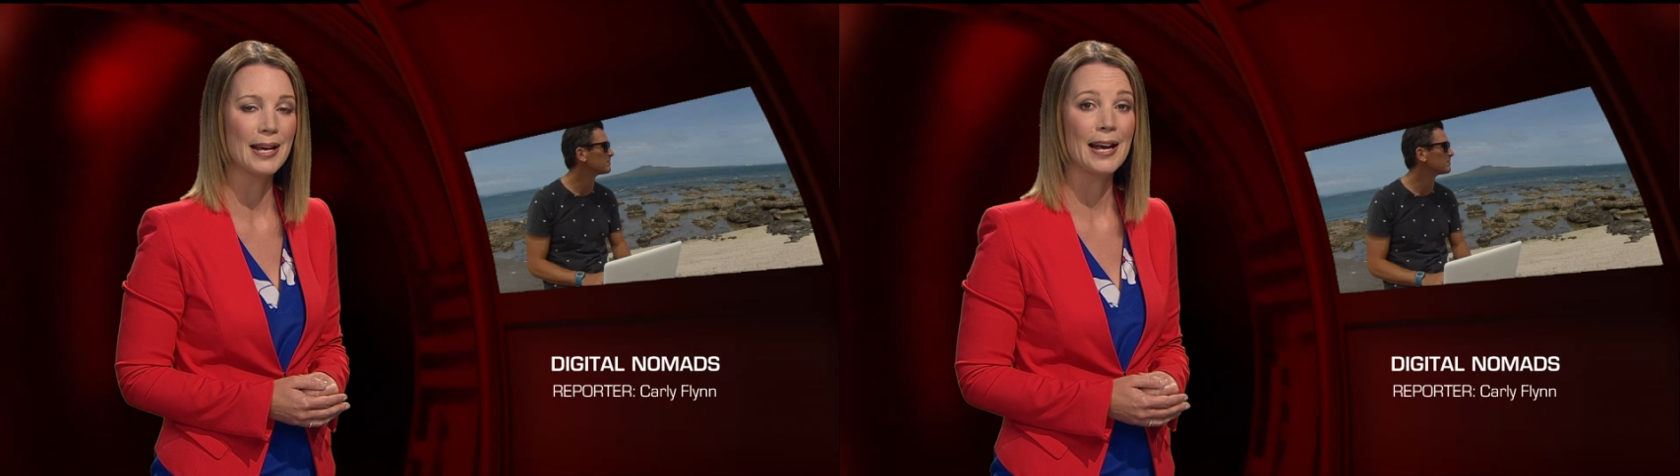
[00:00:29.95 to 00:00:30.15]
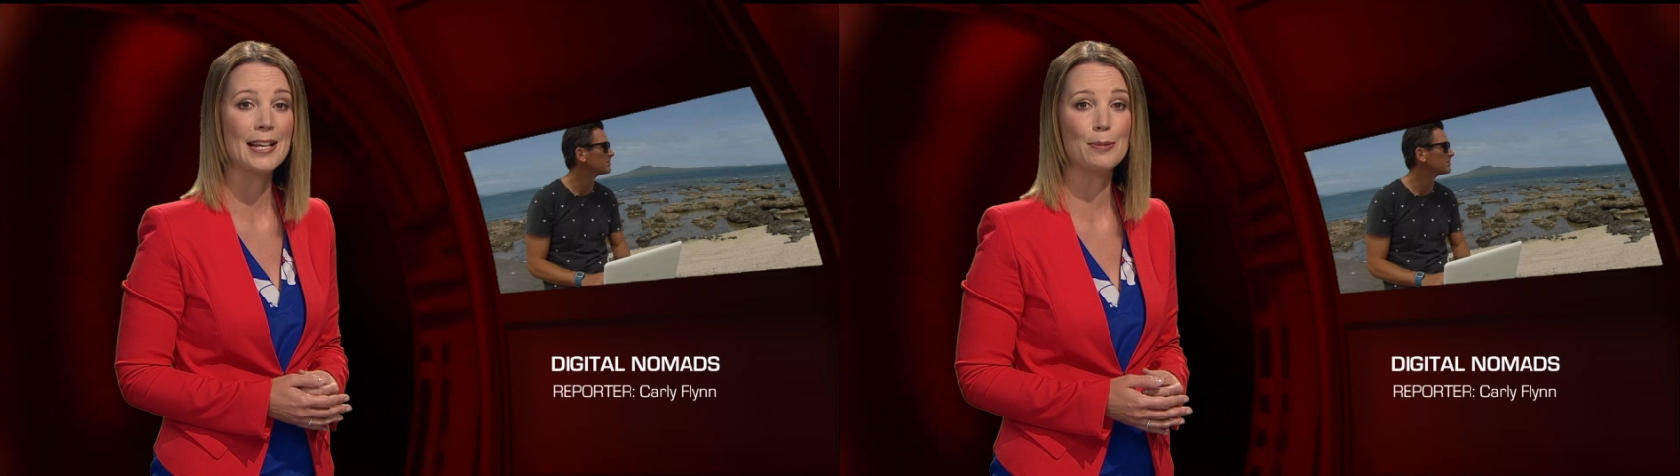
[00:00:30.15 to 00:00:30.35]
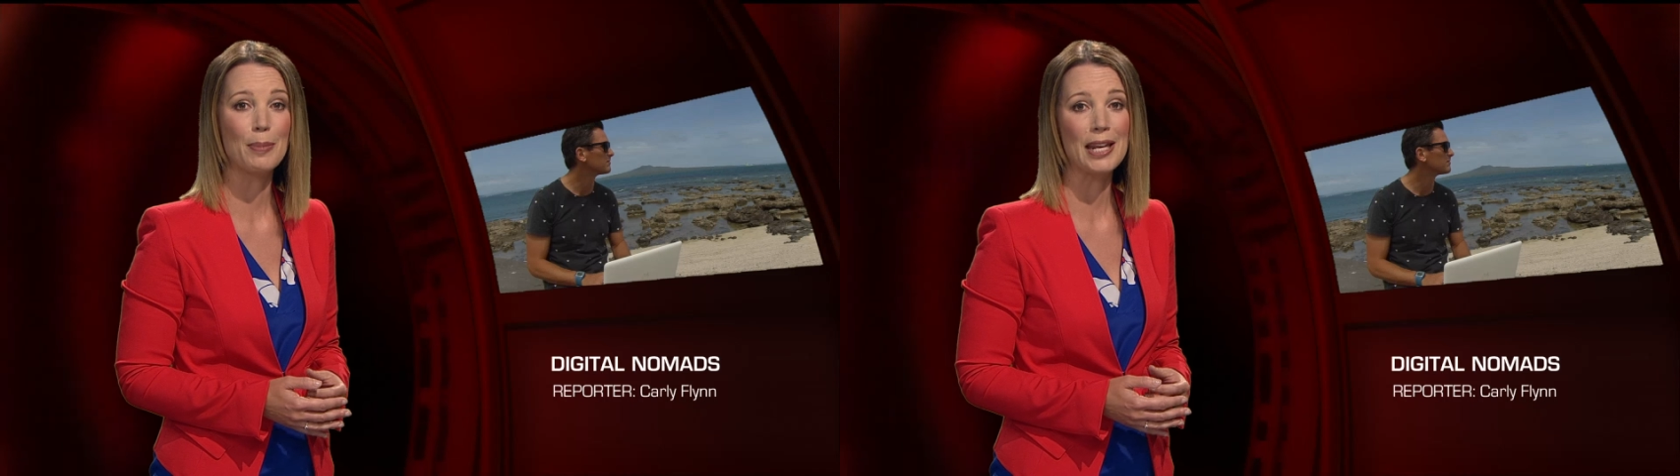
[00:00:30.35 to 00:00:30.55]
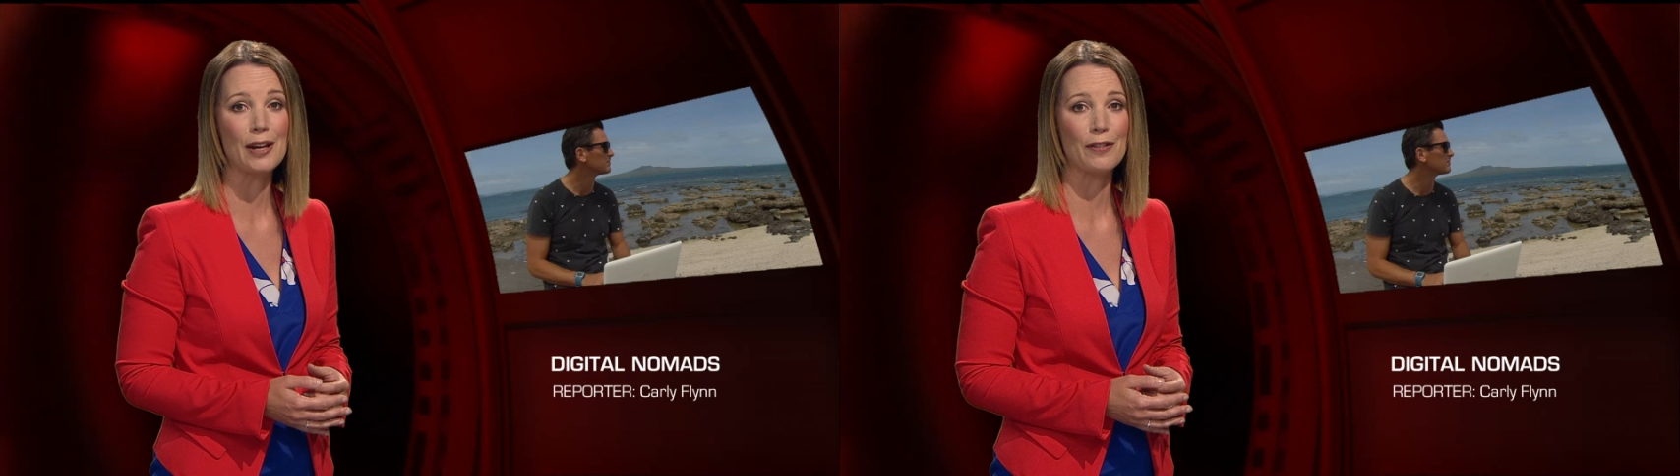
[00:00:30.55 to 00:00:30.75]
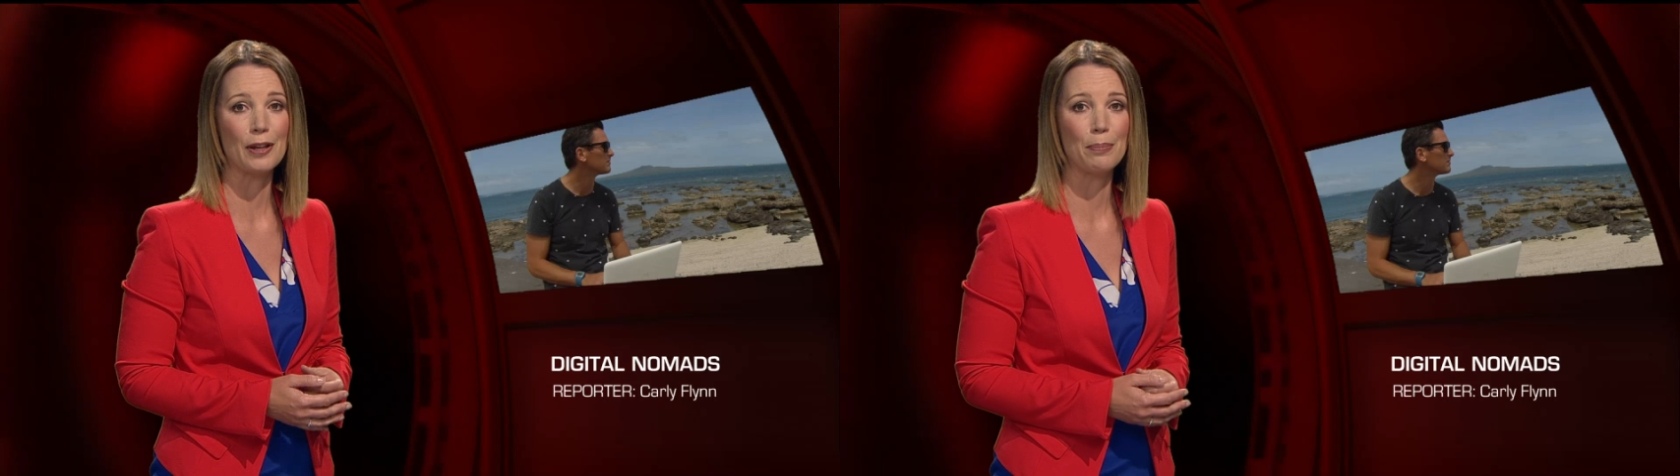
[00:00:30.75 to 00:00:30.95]
as many
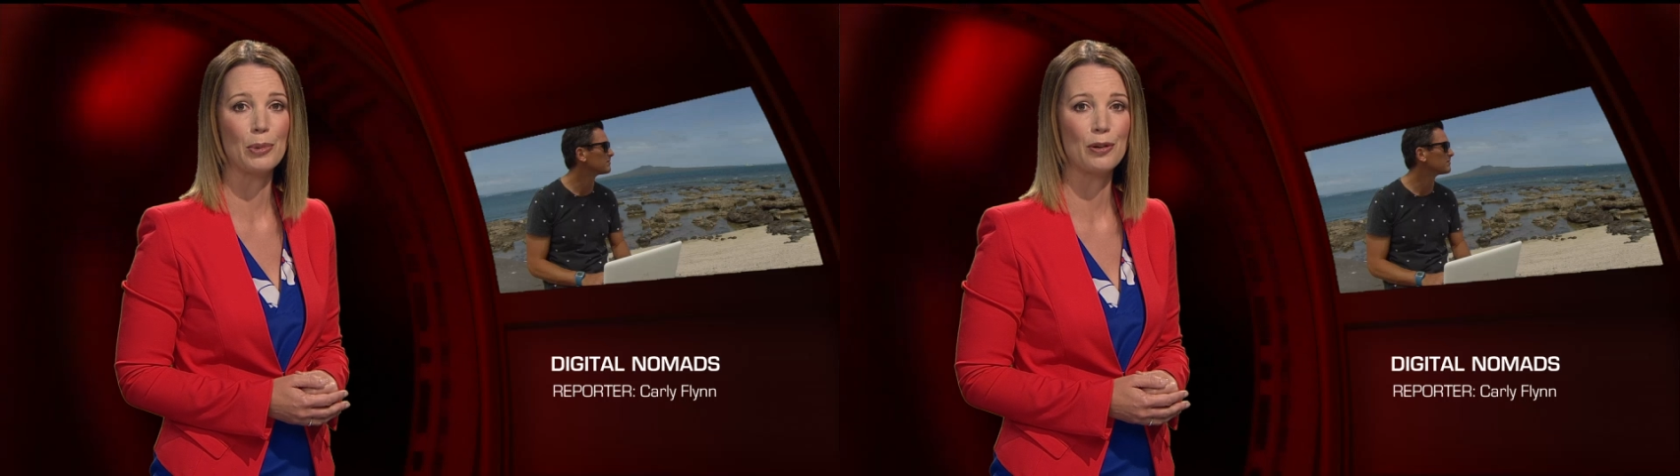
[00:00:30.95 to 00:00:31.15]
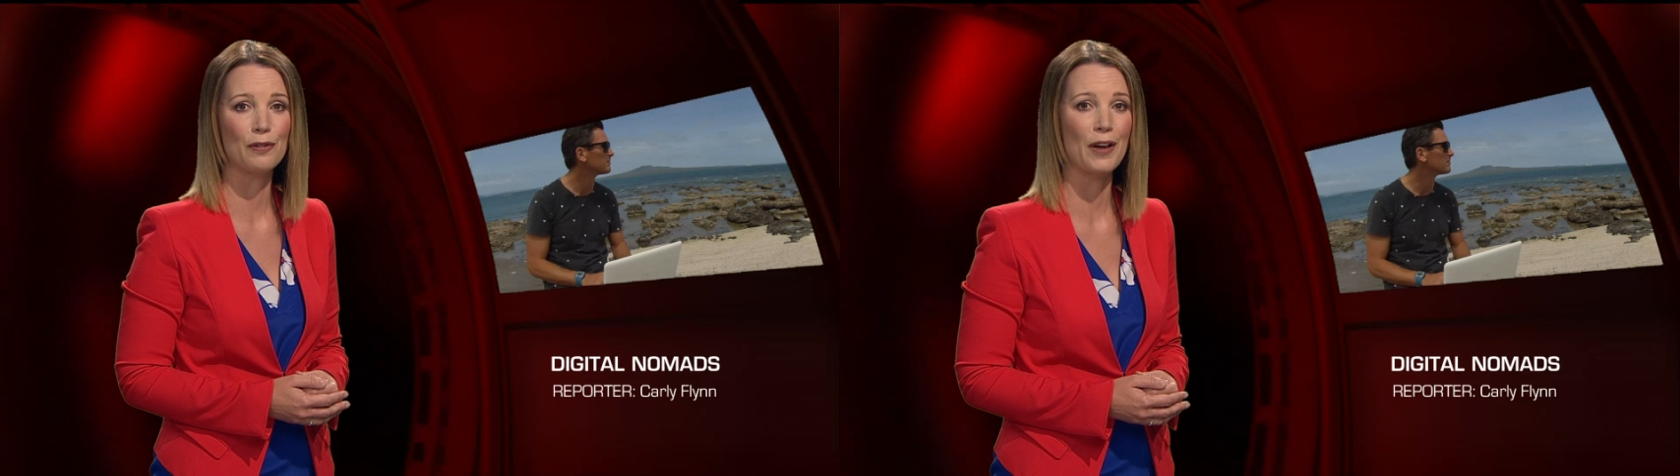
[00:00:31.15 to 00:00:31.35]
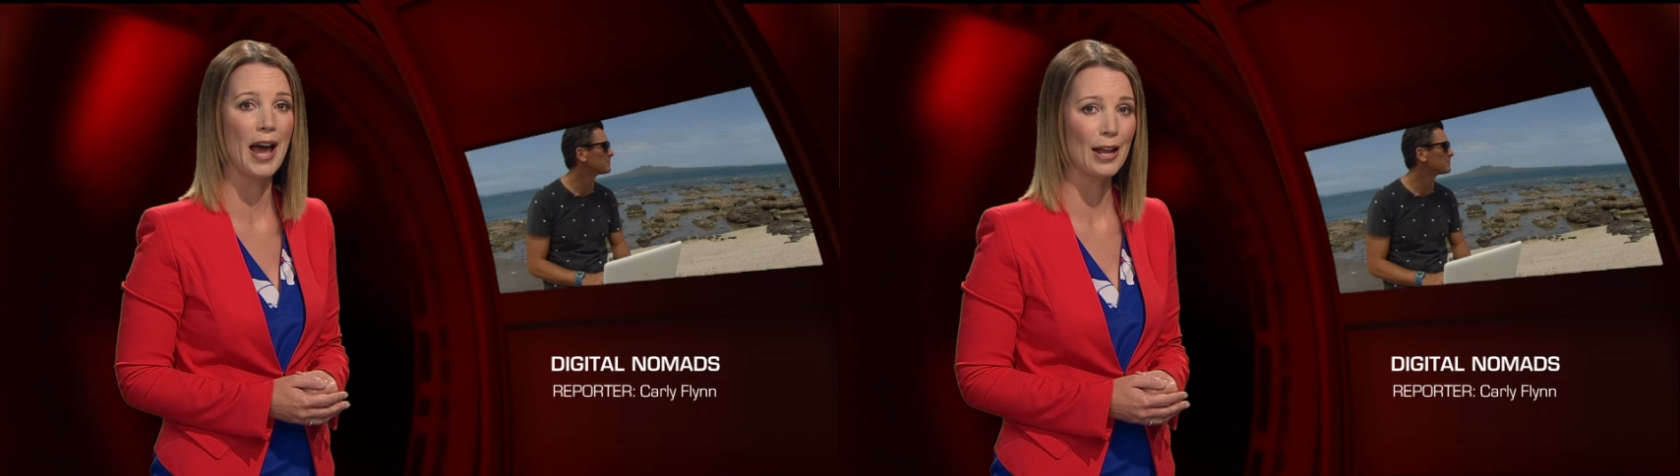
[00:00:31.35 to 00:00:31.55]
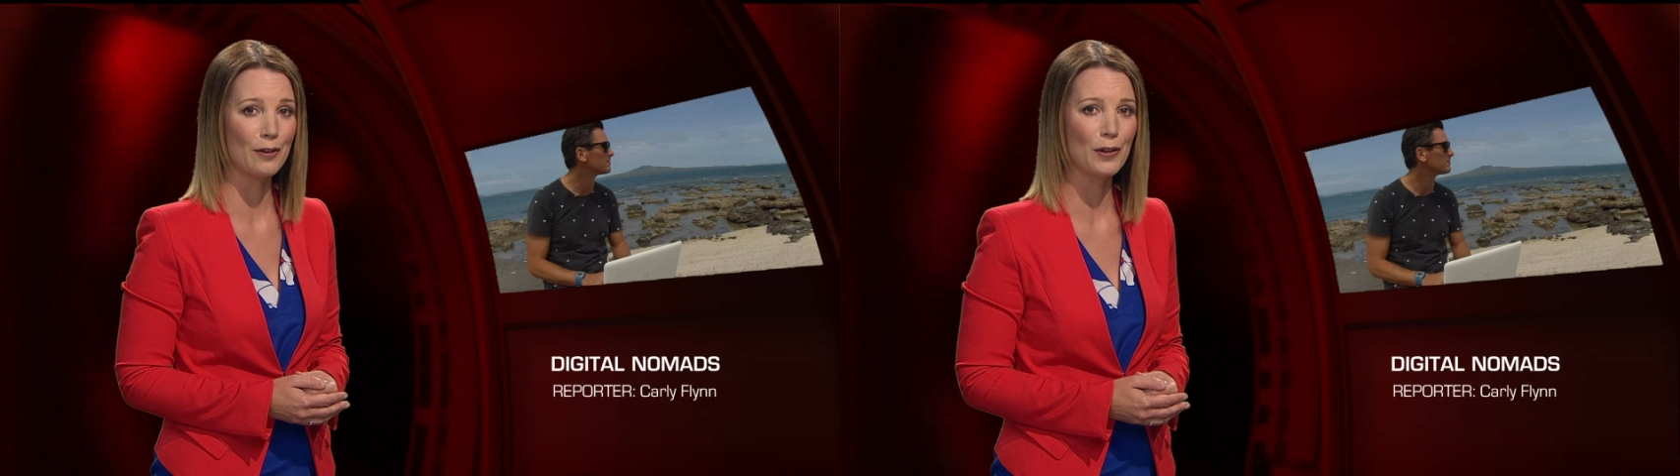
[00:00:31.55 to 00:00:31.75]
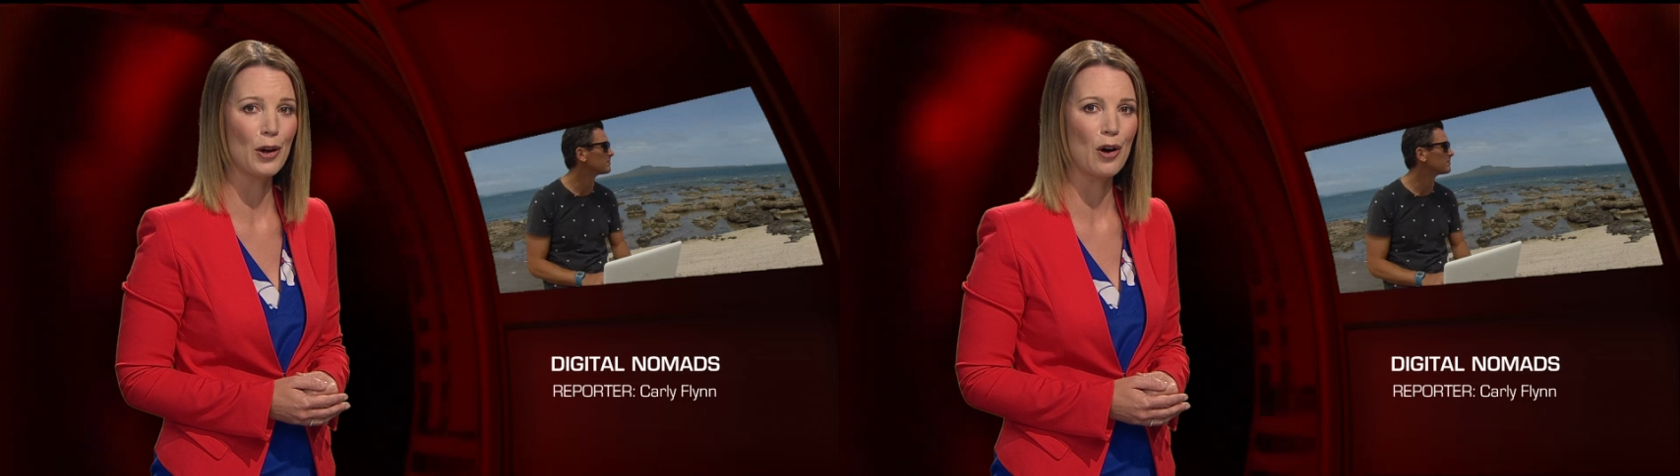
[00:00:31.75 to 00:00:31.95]
of them move out
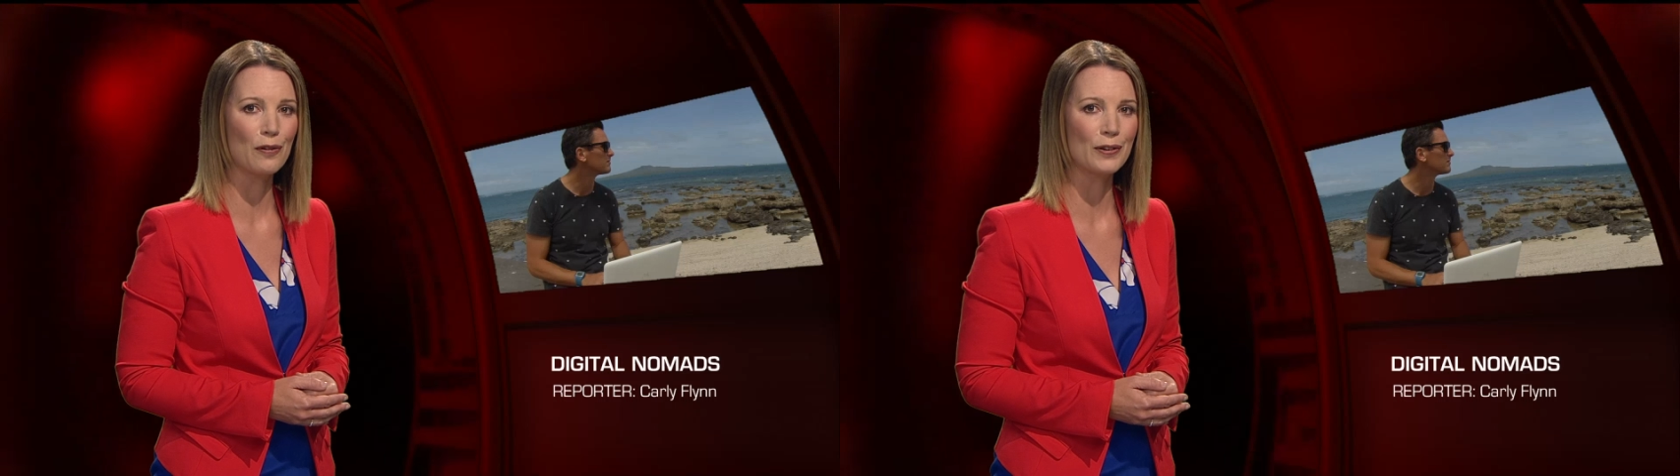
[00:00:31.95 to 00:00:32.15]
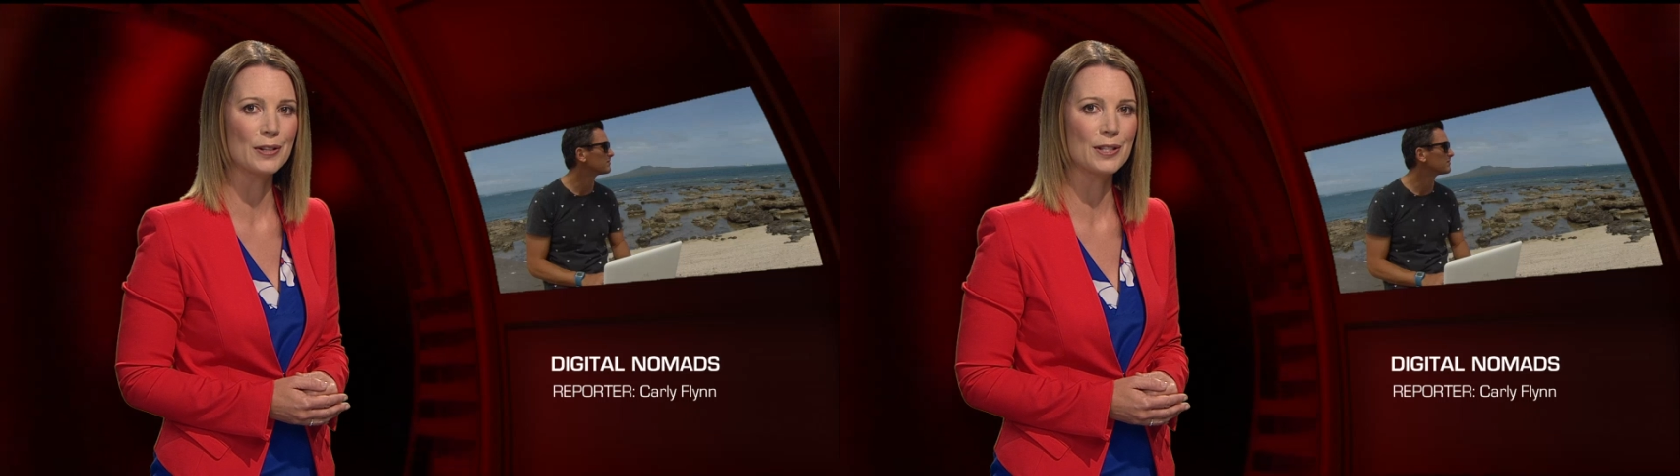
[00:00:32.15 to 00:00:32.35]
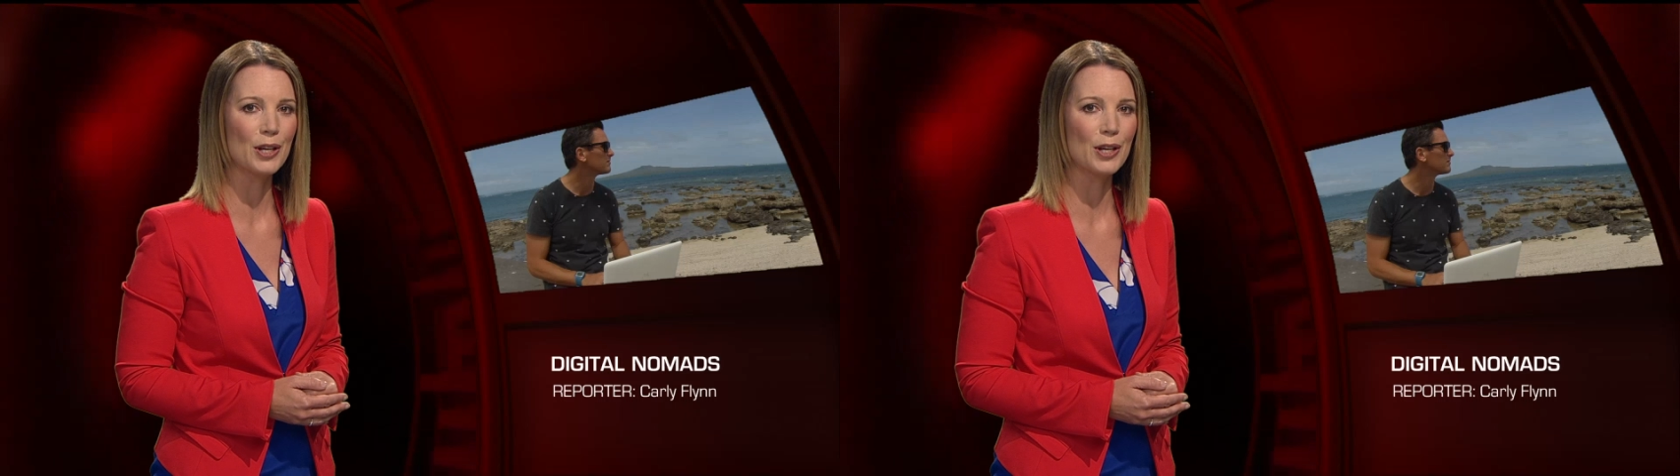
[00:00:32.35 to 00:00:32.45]
of the office,